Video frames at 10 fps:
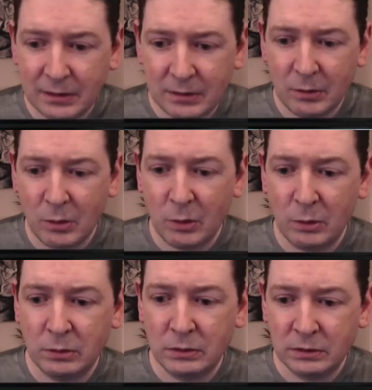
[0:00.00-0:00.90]

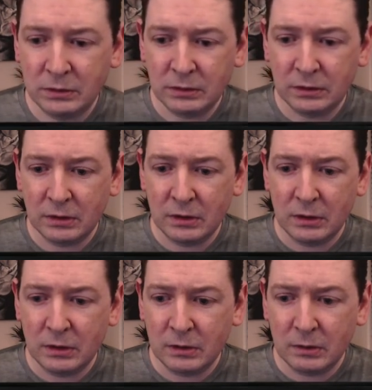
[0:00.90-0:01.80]
all
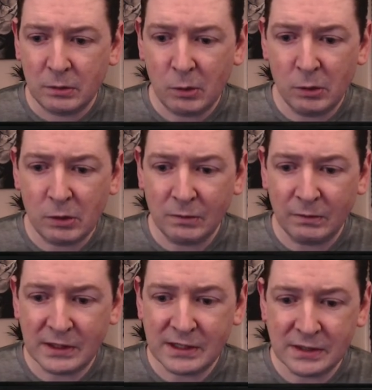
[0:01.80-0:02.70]

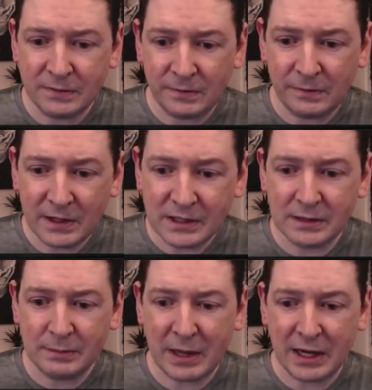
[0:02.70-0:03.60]
conflicts is
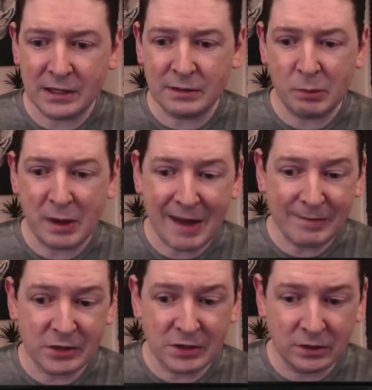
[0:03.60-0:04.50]
fixed, but we have to
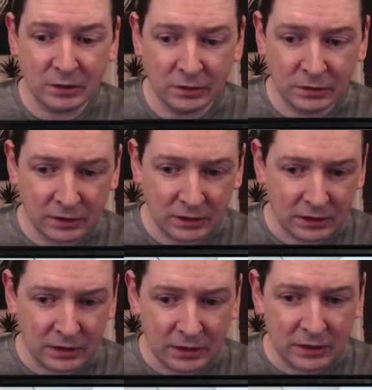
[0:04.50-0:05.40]
still
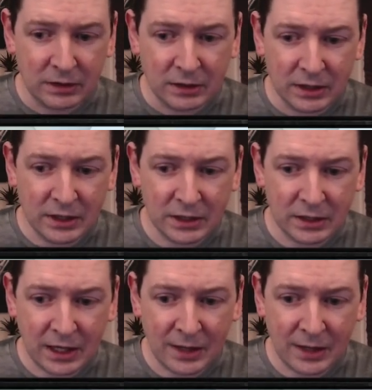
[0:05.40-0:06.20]
commit